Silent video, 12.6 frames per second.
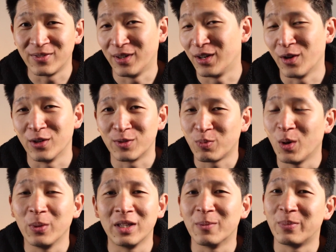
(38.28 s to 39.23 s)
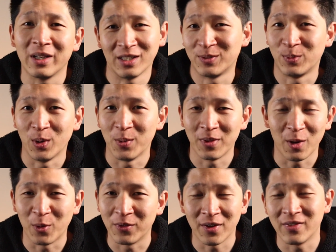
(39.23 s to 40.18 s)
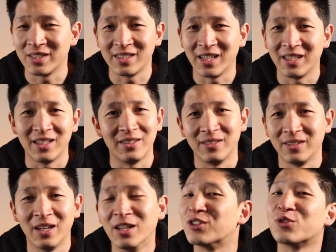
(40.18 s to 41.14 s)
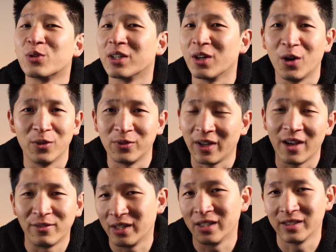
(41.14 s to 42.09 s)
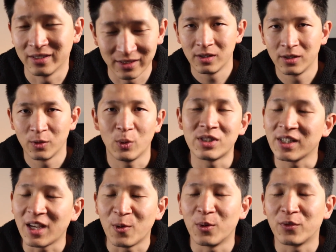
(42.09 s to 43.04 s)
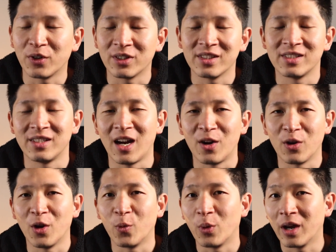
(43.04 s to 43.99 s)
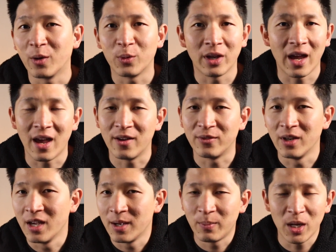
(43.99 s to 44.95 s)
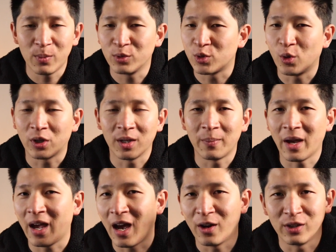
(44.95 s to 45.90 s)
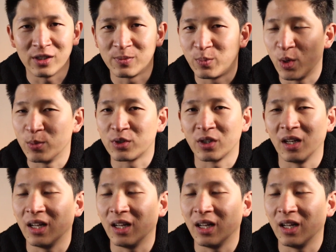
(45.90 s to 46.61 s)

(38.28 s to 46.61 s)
video, it's probably the biggest boom that we've ever seen in history of ever. Once again, we've got the scenario where we have people talking about how this boom's going to